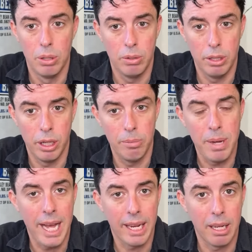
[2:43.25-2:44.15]
you know,
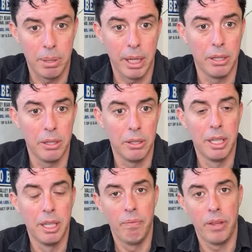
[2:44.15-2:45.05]
MAGA-pilled
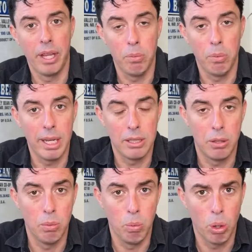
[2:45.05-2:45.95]
that he went
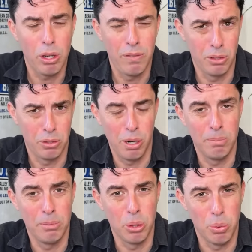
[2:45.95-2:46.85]
to work for
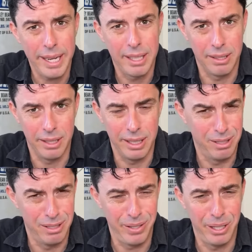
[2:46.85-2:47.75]
Trump directly,
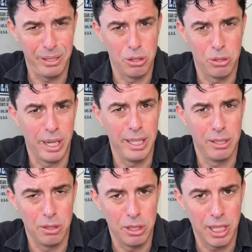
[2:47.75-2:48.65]
which is a very
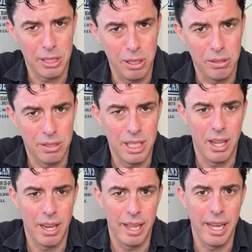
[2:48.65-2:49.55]
strange trajectory. You don't see a
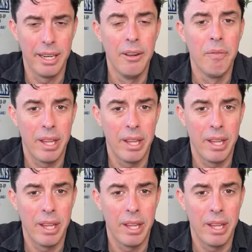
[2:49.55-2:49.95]
lot of that.